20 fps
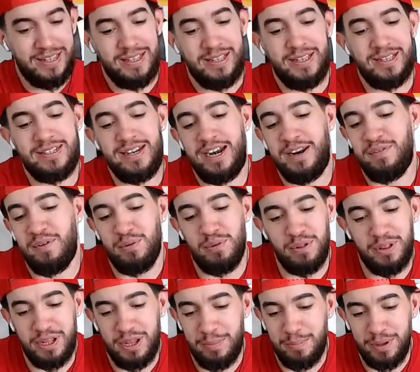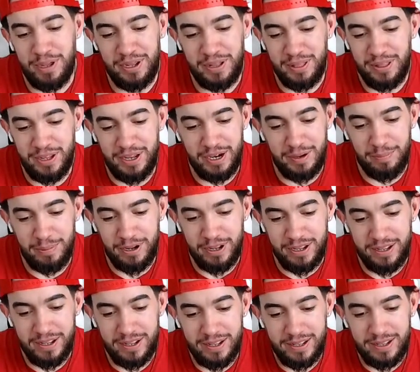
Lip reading: It's not even really a big lead, but